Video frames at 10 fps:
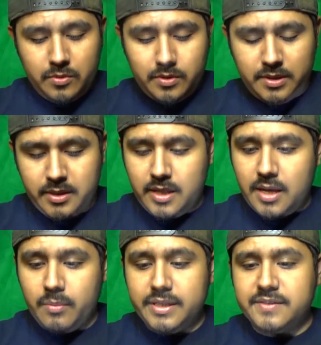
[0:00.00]

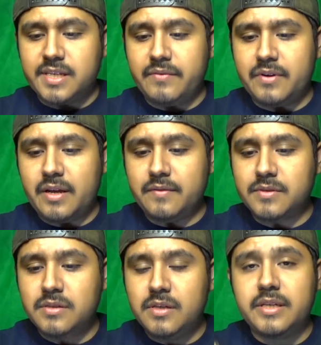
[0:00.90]
I believe,
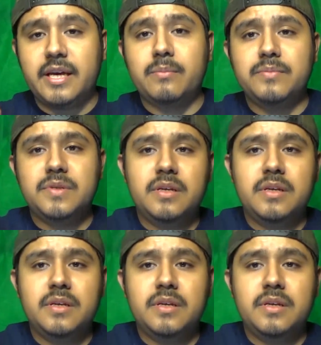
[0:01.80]
7/8. Yep,